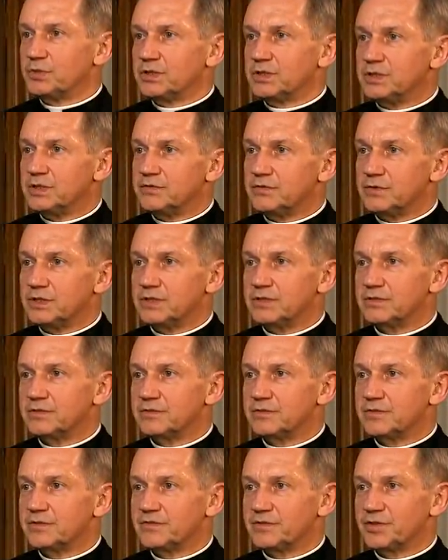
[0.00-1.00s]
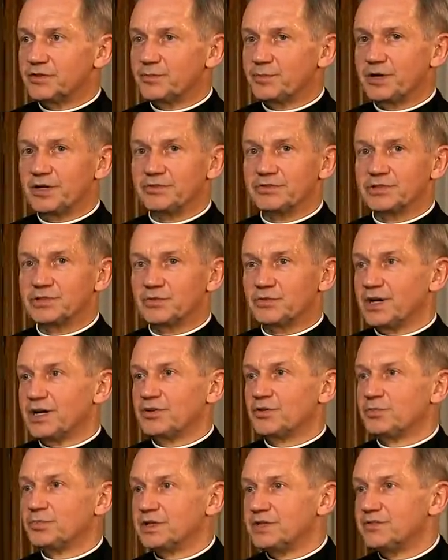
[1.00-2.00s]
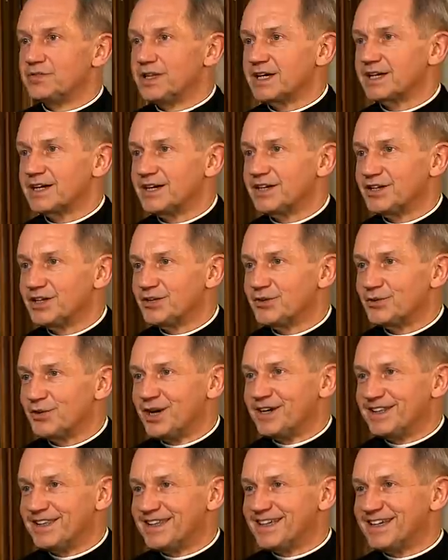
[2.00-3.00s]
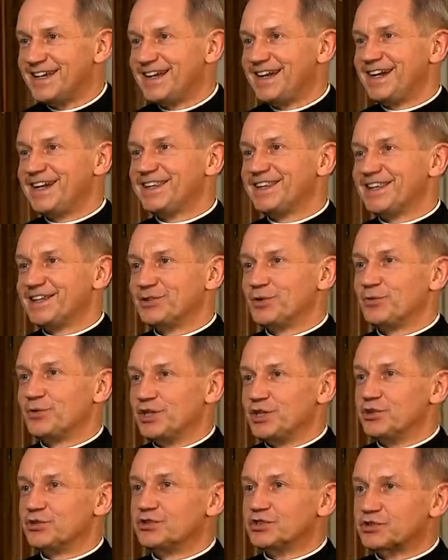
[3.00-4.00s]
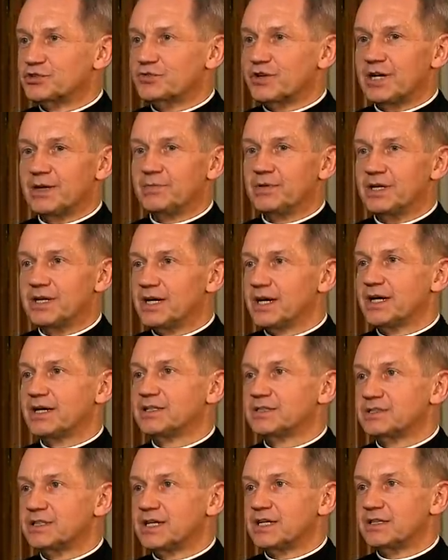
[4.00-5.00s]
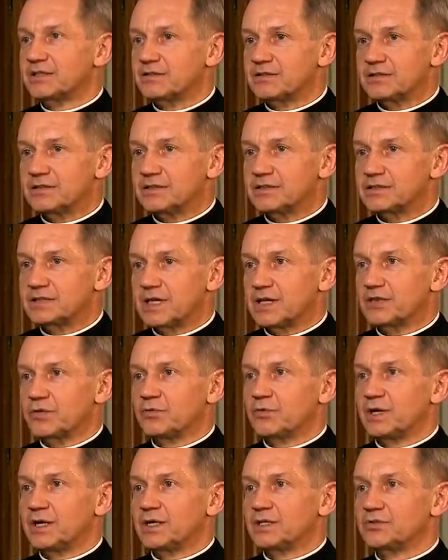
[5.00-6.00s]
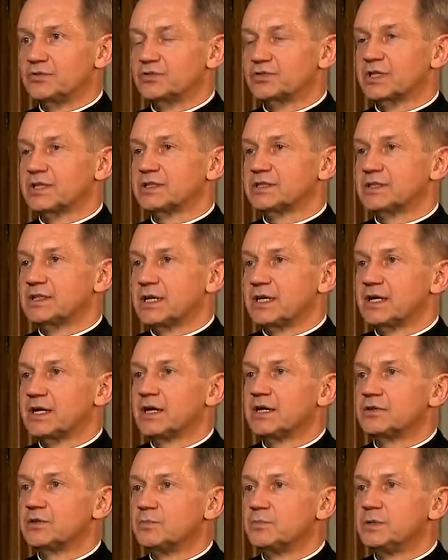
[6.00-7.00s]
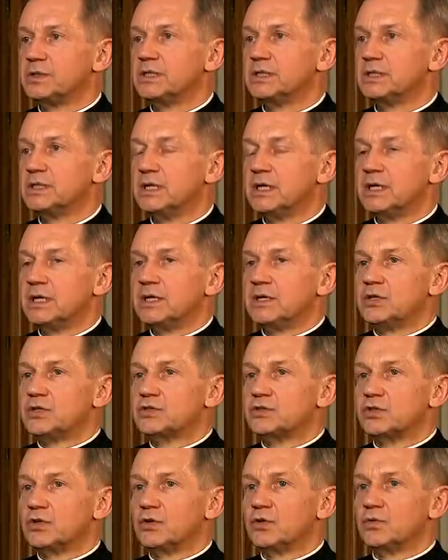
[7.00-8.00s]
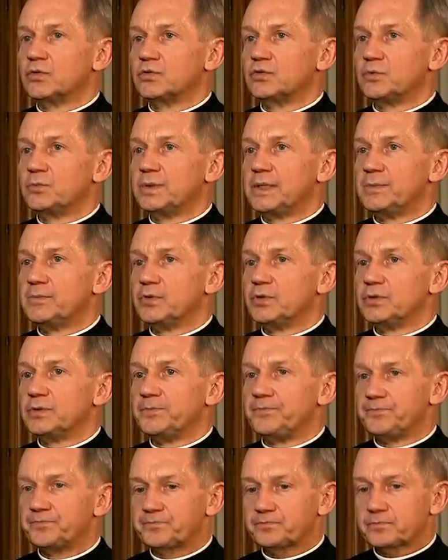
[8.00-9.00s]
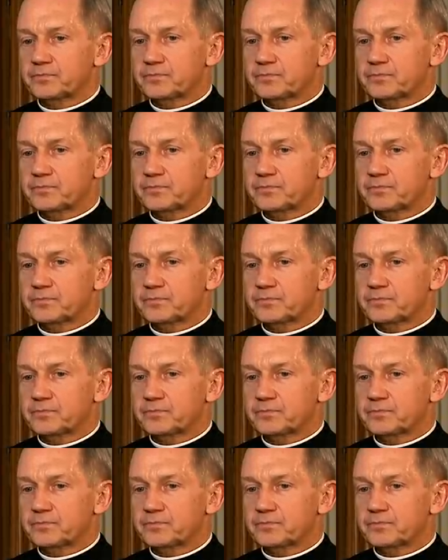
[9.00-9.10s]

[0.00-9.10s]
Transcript: believe in, Father Barron said, well, I don't believe in that God either. That the way you're describing God is not the way I understand God to be. So do people